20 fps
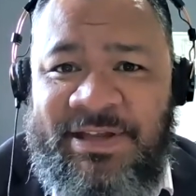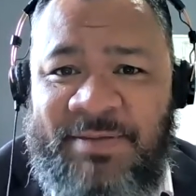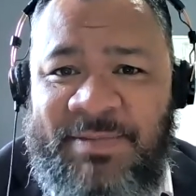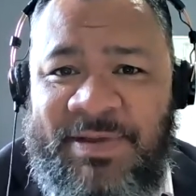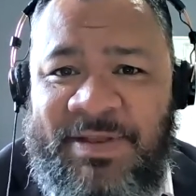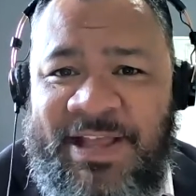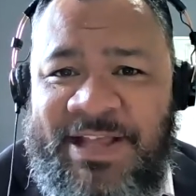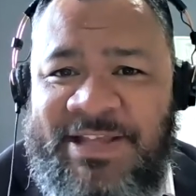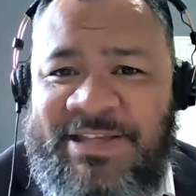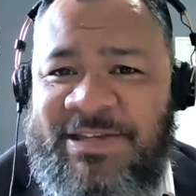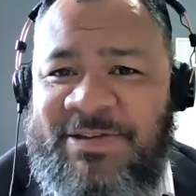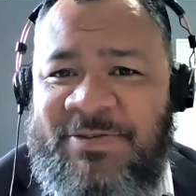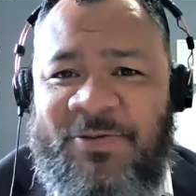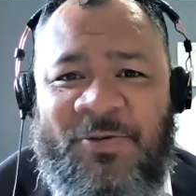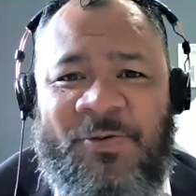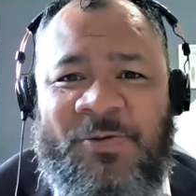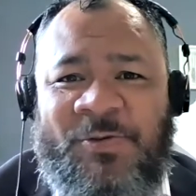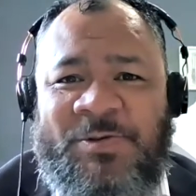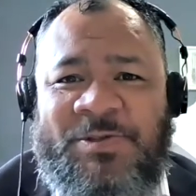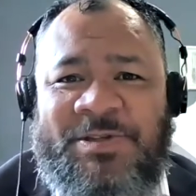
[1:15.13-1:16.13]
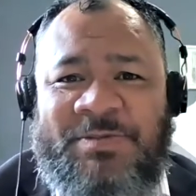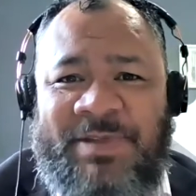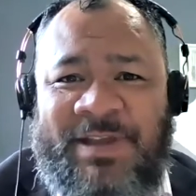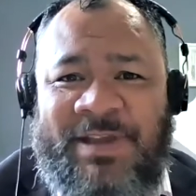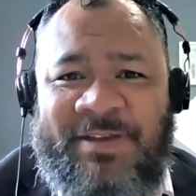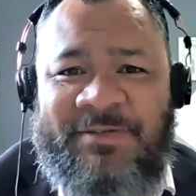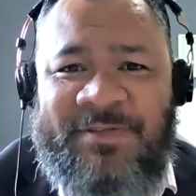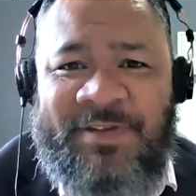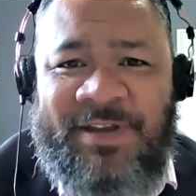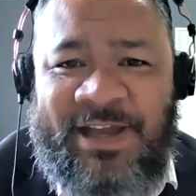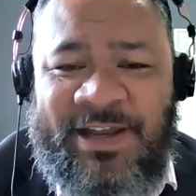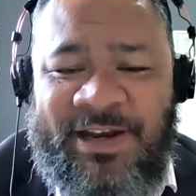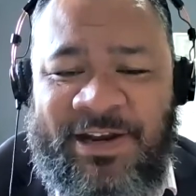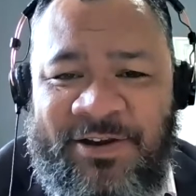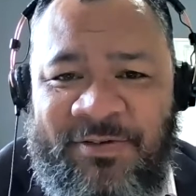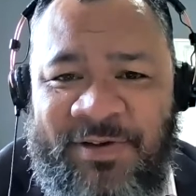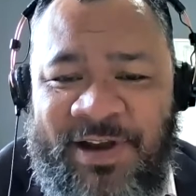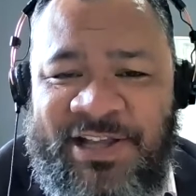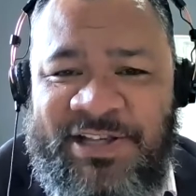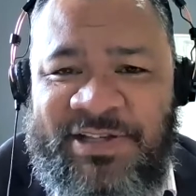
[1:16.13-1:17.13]
I mean, that's an awesome effort and a
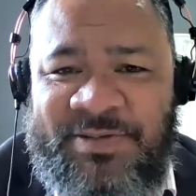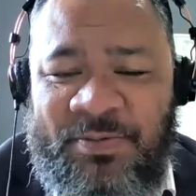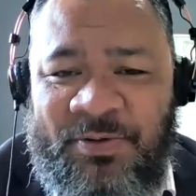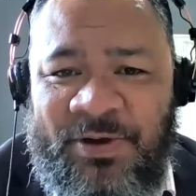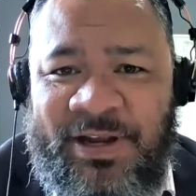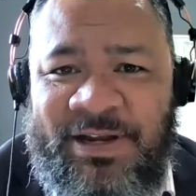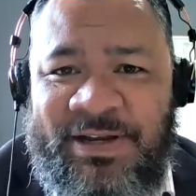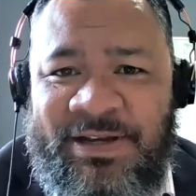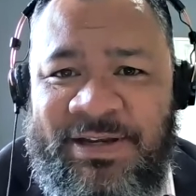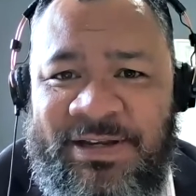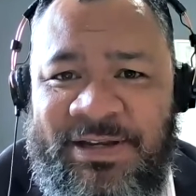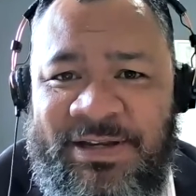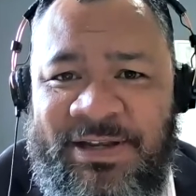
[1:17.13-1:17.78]
great spread.